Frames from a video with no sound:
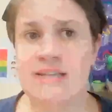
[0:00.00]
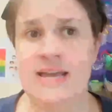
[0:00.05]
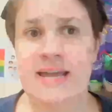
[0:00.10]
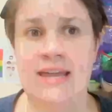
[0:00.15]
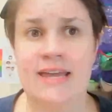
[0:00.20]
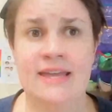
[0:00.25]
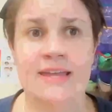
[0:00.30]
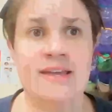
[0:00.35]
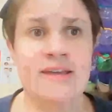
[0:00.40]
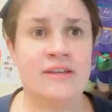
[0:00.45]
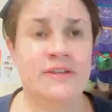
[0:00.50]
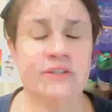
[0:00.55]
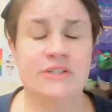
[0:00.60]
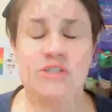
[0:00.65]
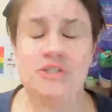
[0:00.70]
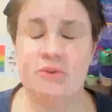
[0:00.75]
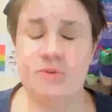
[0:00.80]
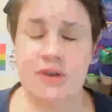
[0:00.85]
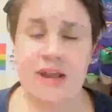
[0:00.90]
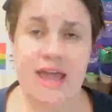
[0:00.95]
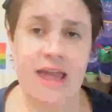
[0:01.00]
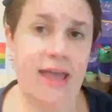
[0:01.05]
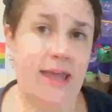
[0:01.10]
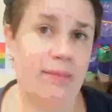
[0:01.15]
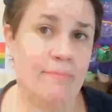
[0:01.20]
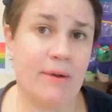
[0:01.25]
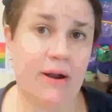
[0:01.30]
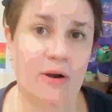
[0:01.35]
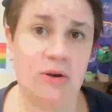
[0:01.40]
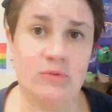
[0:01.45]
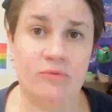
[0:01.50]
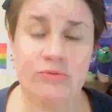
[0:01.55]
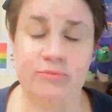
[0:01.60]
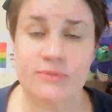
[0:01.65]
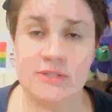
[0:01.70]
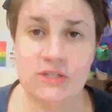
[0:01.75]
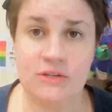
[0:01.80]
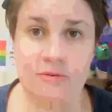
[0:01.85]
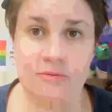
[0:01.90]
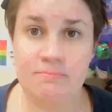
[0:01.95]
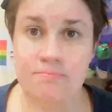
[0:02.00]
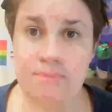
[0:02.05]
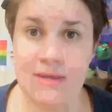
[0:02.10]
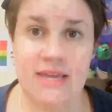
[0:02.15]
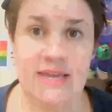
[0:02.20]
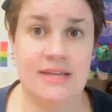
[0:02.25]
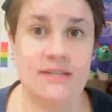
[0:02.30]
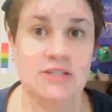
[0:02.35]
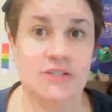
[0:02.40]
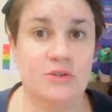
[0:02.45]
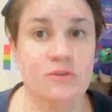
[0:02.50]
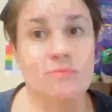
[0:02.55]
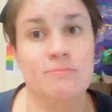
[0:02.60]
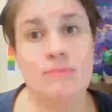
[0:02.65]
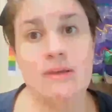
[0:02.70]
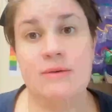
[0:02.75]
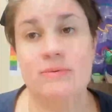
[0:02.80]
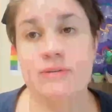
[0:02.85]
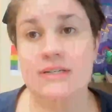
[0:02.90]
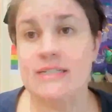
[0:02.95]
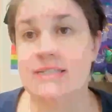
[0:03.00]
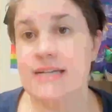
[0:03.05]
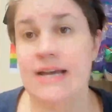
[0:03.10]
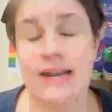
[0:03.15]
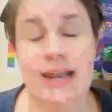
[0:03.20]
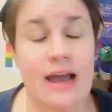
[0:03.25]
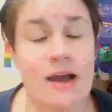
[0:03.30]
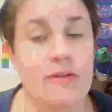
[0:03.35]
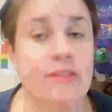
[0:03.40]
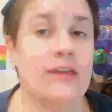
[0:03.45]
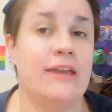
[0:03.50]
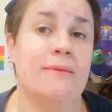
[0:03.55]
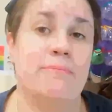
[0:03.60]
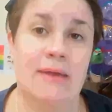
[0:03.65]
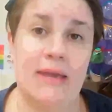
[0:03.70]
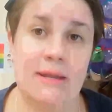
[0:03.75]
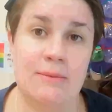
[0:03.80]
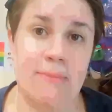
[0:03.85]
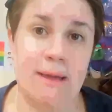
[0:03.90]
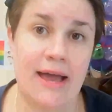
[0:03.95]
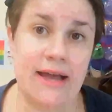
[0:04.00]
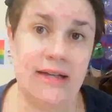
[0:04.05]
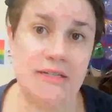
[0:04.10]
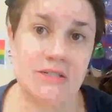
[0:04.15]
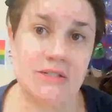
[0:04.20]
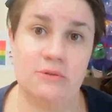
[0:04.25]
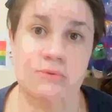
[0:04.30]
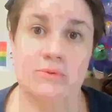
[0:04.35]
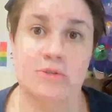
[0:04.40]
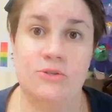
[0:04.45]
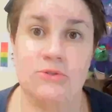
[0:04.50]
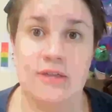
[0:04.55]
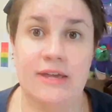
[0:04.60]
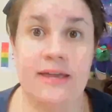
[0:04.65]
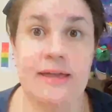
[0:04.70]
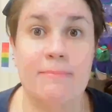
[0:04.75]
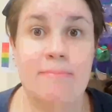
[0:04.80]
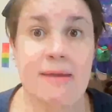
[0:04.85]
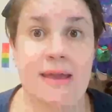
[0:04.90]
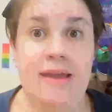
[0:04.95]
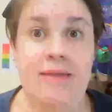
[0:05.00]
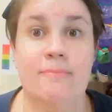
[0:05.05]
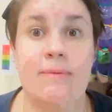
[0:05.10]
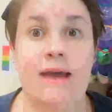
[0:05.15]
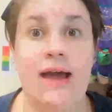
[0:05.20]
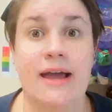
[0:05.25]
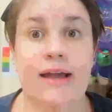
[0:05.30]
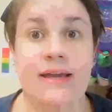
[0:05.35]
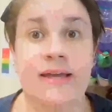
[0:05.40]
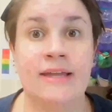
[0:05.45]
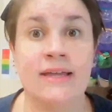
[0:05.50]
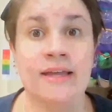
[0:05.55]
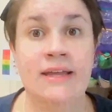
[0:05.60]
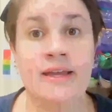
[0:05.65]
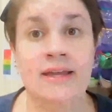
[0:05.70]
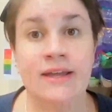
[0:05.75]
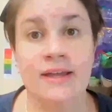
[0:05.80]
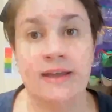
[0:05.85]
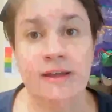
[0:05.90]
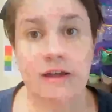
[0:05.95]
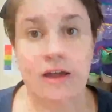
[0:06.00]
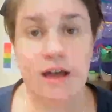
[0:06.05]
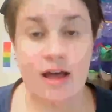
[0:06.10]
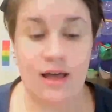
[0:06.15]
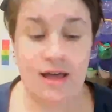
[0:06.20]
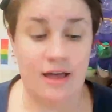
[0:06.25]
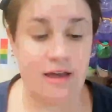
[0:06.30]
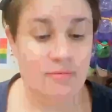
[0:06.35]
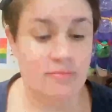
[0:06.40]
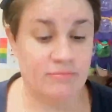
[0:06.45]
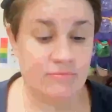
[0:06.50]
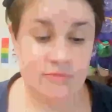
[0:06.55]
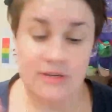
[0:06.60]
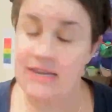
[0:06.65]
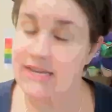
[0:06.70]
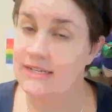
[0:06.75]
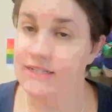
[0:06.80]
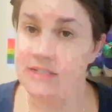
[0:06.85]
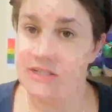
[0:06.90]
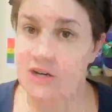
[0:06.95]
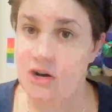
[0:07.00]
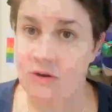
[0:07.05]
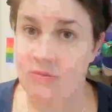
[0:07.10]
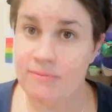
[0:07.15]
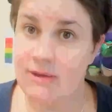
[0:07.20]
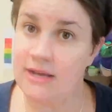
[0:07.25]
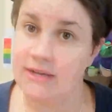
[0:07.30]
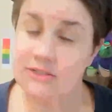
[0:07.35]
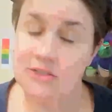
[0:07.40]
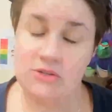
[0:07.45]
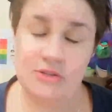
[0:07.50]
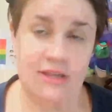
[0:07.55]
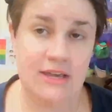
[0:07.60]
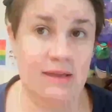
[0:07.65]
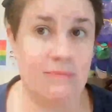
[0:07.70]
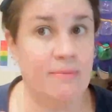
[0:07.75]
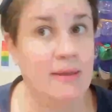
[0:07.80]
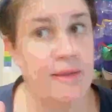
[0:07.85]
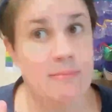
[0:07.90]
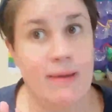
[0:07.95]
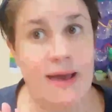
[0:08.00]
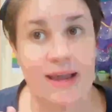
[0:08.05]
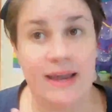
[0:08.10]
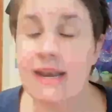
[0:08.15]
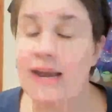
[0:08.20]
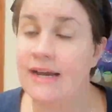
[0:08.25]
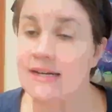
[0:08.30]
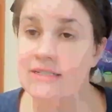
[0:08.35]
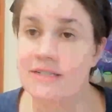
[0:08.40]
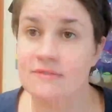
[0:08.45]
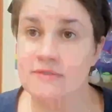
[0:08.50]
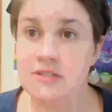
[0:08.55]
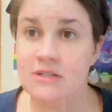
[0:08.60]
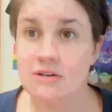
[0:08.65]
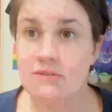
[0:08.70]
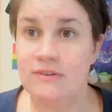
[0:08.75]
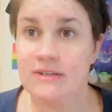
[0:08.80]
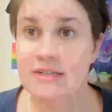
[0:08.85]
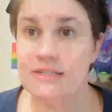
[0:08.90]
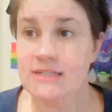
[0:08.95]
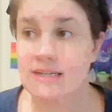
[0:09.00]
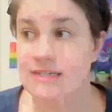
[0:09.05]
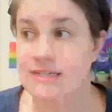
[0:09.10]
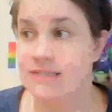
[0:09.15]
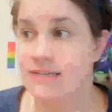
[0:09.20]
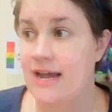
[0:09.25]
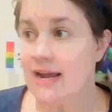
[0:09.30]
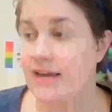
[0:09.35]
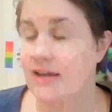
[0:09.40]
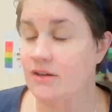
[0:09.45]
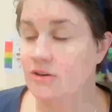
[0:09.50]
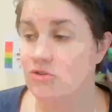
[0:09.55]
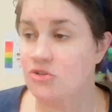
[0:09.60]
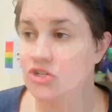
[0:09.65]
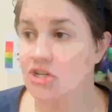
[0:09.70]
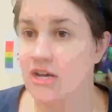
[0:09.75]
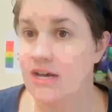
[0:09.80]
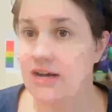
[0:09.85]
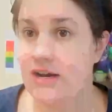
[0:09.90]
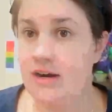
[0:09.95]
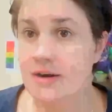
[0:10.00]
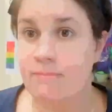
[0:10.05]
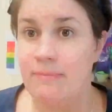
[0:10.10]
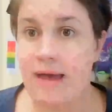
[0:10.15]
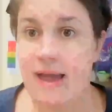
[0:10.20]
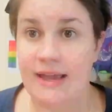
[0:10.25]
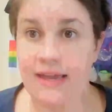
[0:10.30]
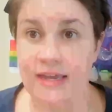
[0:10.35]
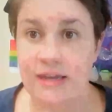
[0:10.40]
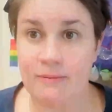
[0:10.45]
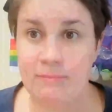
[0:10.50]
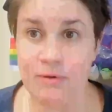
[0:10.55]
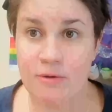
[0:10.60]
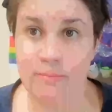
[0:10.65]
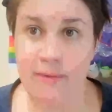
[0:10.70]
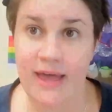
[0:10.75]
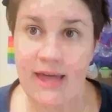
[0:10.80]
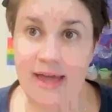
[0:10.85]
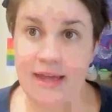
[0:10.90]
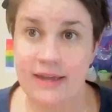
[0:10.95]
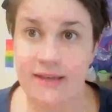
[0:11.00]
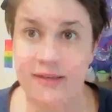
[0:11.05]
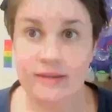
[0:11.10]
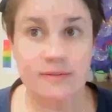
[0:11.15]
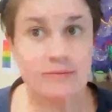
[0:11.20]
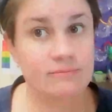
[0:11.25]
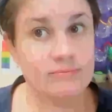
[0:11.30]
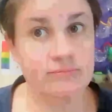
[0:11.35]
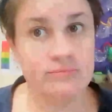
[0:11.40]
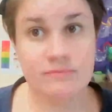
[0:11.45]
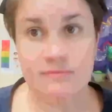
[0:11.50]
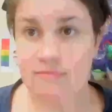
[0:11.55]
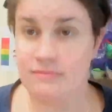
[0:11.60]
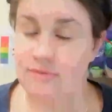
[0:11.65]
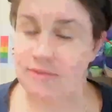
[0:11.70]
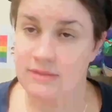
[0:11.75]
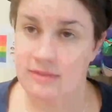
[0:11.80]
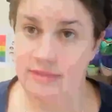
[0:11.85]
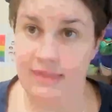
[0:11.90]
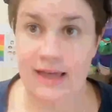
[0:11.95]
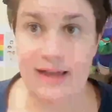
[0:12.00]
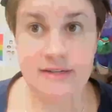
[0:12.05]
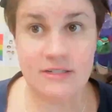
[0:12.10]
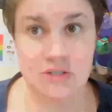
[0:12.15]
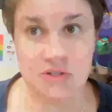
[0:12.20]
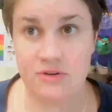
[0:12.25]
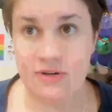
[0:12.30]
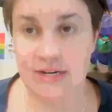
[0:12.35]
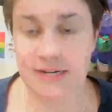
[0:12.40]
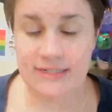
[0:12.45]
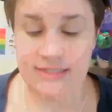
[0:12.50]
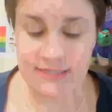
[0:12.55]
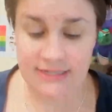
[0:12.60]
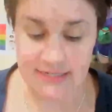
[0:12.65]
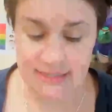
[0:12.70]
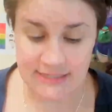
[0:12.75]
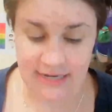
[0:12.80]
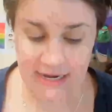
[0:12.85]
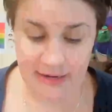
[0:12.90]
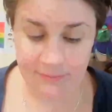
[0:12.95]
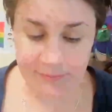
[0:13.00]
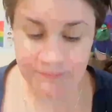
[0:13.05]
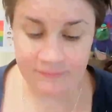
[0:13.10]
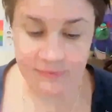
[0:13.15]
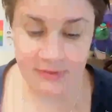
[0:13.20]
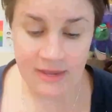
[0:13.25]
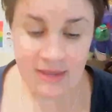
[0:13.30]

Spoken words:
say student A borrowed from student B would decide how they get paid back. So do they get paid back in Starbucks? Do they get paid back in acts of service, like stacking your chair, packing up your bag? That student gets to decide.